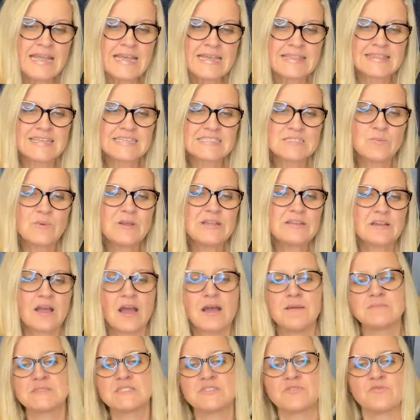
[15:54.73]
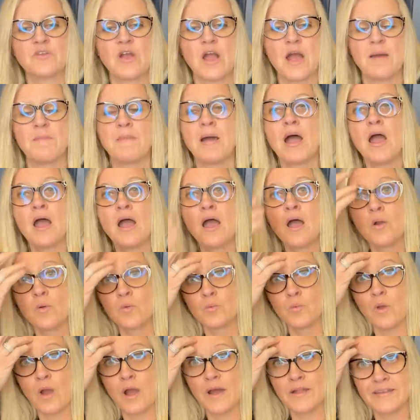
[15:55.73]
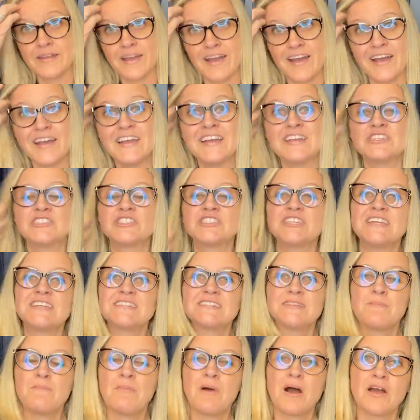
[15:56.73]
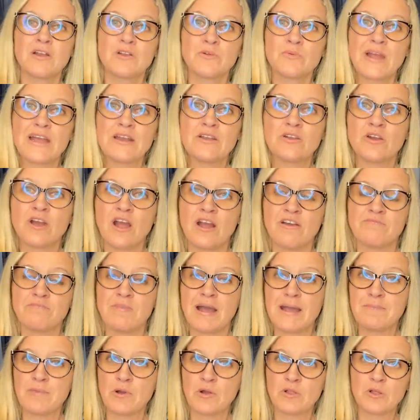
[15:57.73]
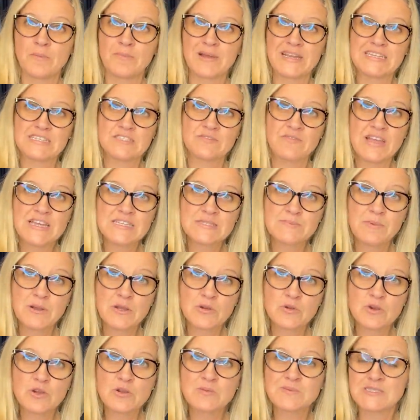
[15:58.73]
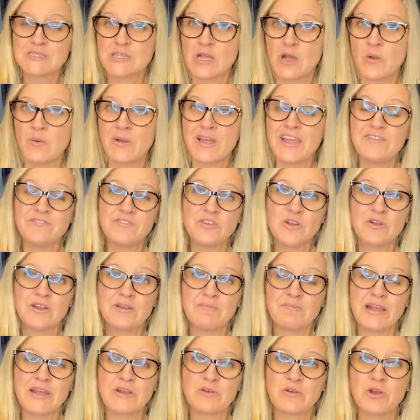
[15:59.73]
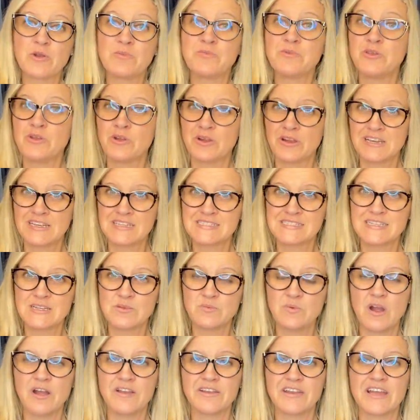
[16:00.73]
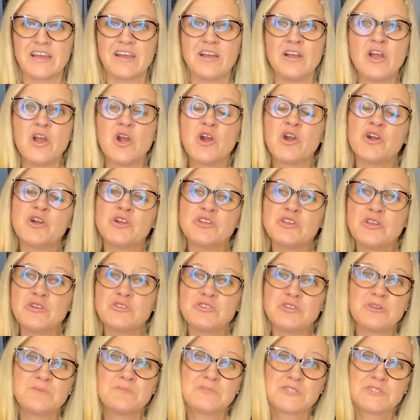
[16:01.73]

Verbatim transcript: This one comes from Rhonda. She is a moderator of my Bolo Buddies Facebook group. So if you're in my group, you're going to see Rhonda. Her YouTube